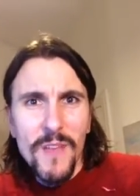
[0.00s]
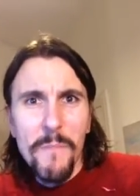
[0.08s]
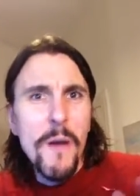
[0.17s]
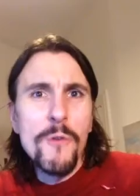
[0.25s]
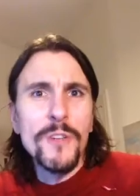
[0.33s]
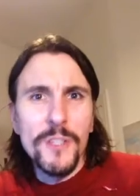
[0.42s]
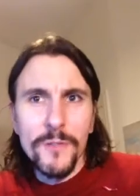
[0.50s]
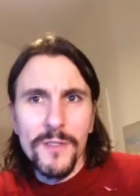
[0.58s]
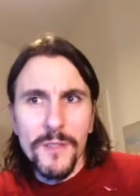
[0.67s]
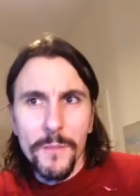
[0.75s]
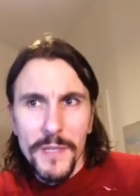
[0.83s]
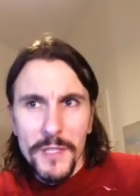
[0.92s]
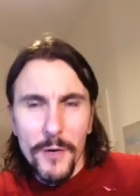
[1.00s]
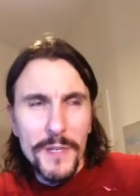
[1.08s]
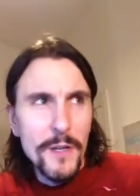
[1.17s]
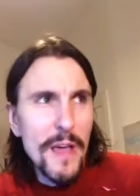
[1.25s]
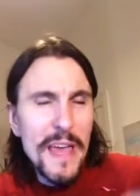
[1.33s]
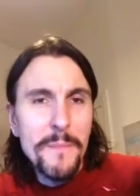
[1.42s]
emotion or something, or
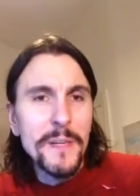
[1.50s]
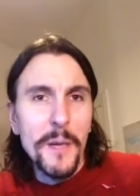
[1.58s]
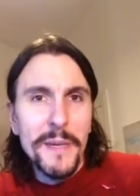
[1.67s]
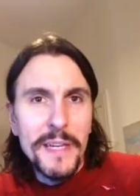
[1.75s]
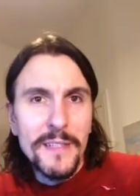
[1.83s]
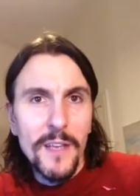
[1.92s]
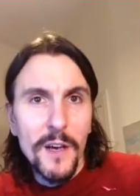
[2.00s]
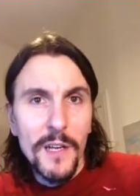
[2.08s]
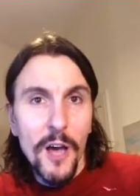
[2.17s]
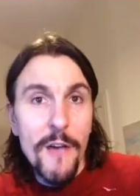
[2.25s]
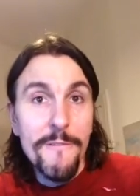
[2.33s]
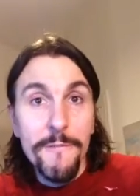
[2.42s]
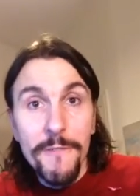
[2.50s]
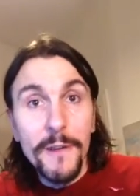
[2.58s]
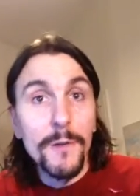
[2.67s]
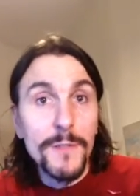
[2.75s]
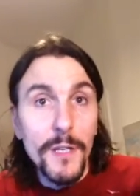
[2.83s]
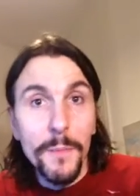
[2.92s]
you know, him coming into her life
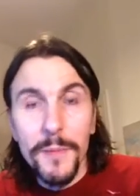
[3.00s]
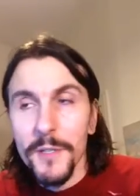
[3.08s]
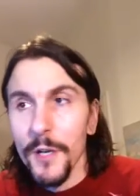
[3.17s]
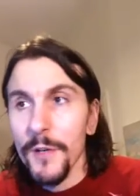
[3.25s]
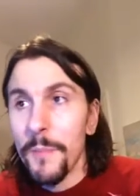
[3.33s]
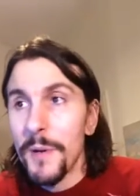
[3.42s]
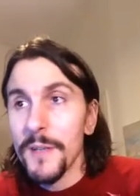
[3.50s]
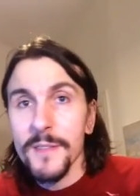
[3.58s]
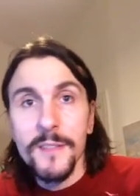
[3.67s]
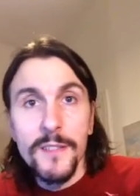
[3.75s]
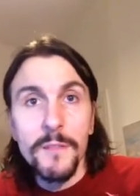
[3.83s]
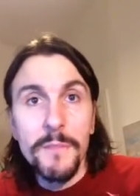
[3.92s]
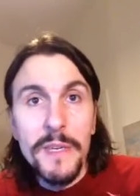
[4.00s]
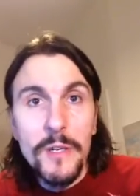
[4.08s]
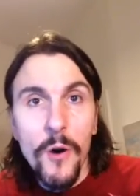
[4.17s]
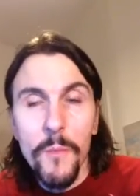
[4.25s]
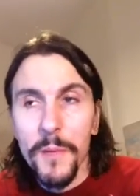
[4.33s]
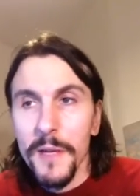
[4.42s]
filled up, you know, a person can be
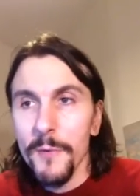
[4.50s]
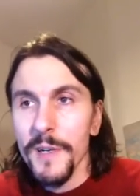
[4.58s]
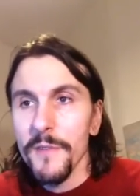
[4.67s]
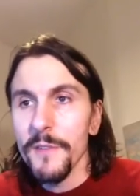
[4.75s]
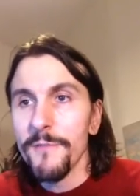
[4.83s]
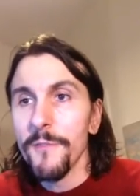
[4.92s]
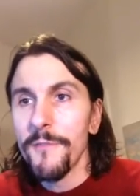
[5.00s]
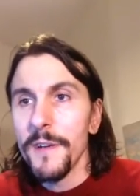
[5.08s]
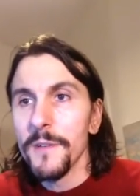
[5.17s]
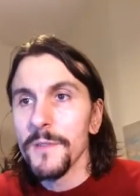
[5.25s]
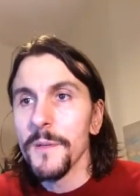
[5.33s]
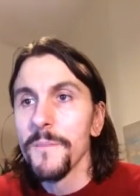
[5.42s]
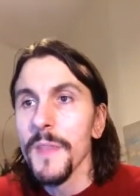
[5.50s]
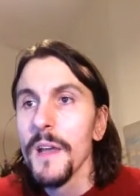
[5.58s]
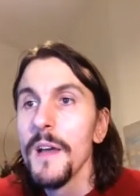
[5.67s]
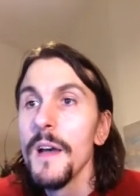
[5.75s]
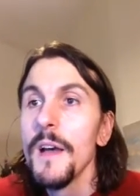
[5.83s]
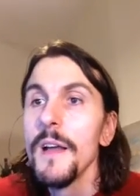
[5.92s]
comble, whatever, fulfilled.
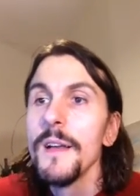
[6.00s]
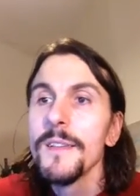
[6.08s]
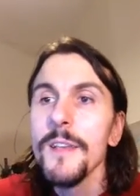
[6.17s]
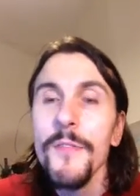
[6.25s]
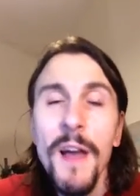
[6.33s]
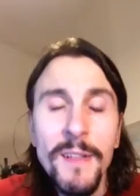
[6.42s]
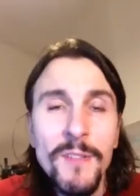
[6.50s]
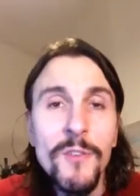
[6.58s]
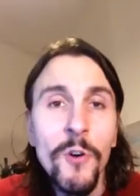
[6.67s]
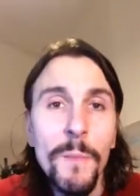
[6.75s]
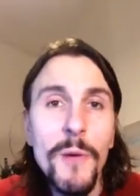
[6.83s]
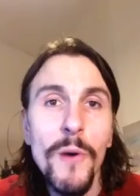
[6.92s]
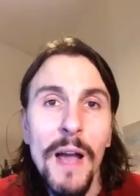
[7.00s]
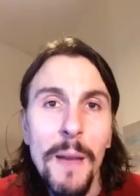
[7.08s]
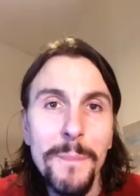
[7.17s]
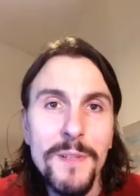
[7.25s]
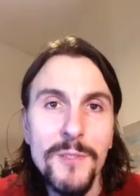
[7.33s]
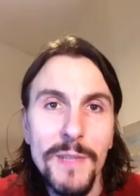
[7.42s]
So that's normally what
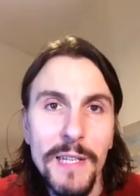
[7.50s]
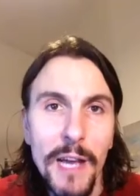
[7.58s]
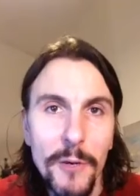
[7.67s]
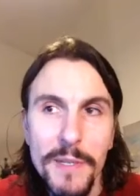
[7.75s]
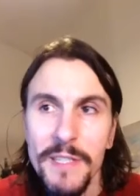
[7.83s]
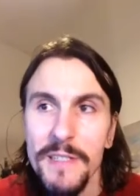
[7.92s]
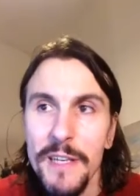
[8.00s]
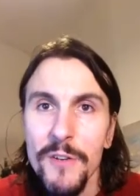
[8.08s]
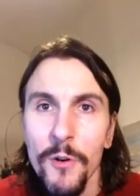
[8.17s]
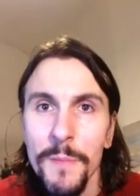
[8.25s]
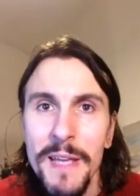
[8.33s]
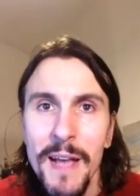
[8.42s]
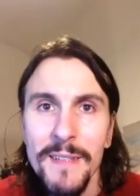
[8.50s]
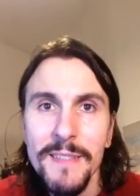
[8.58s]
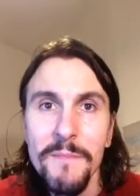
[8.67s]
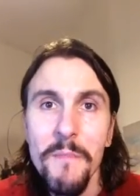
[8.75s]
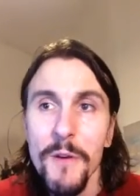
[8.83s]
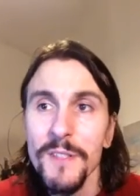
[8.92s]
happens with language, is it normally has
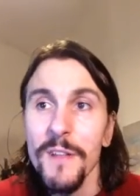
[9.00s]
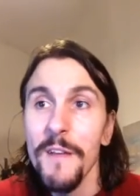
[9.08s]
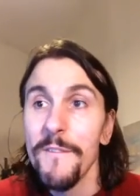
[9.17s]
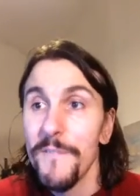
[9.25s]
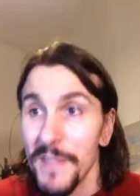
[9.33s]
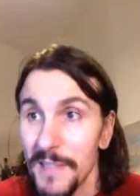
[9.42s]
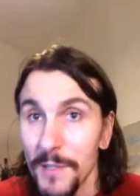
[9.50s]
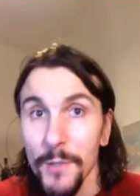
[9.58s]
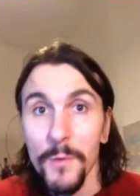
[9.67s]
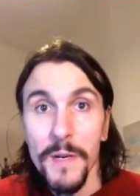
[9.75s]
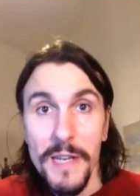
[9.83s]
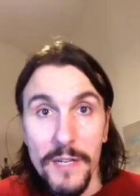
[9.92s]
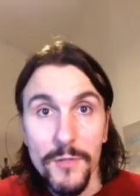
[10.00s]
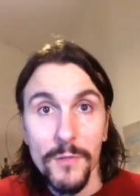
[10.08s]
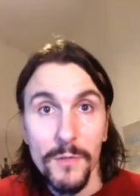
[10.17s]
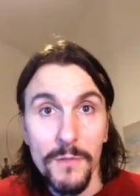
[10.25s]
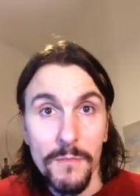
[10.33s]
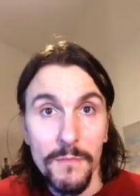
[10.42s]
the most physical,
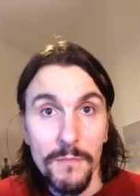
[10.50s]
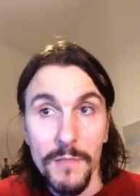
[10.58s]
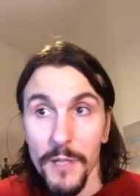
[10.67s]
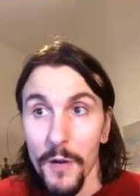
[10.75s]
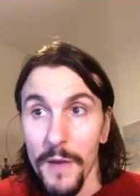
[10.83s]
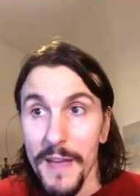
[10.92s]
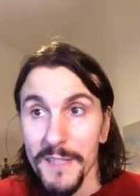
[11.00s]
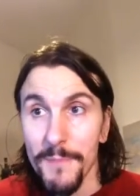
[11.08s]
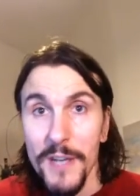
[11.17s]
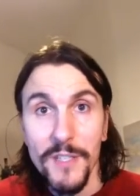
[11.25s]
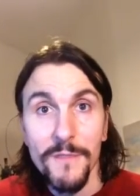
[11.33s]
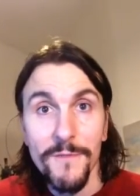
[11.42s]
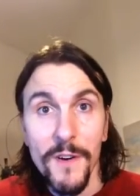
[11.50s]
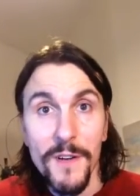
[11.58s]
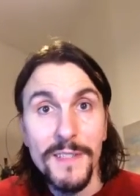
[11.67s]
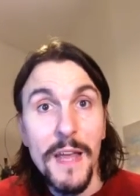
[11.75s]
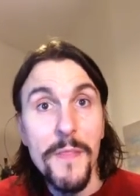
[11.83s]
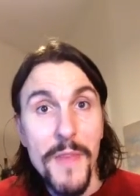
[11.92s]
literal, you know, expression
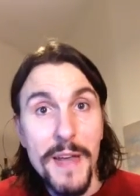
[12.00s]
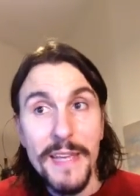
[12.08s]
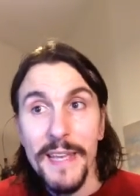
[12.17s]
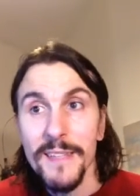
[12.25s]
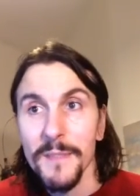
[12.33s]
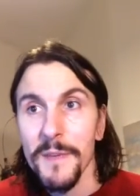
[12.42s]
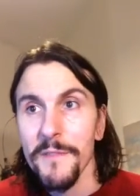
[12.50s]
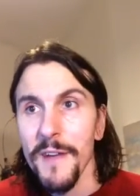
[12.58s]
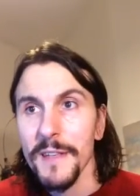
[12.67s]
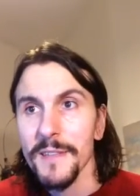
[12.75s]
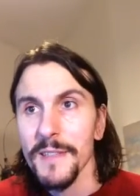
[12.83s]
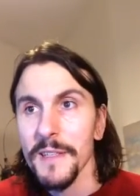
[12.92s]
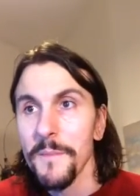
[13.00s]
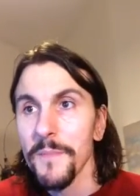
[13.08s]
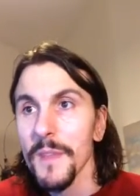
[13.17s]
first, and then it gets a bit fancy.